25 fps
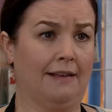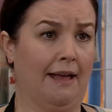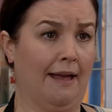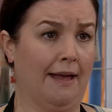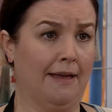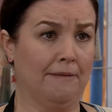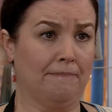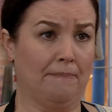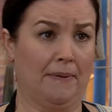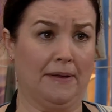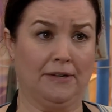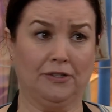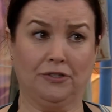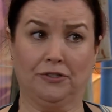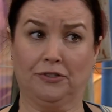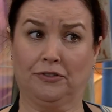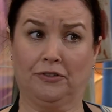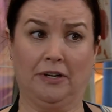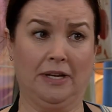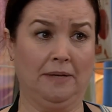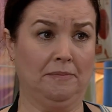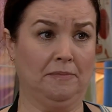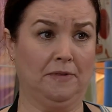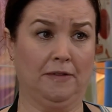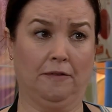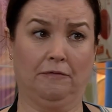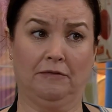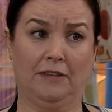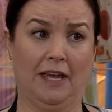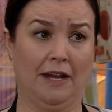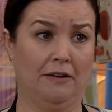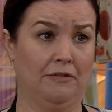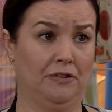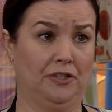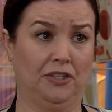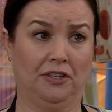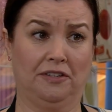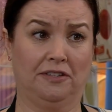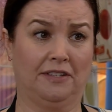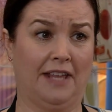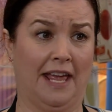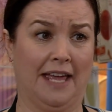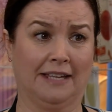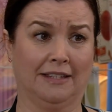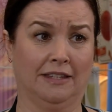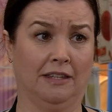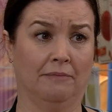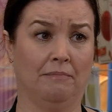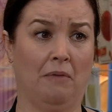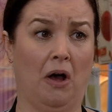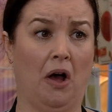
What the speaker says: high-pitched screams of terror just egged them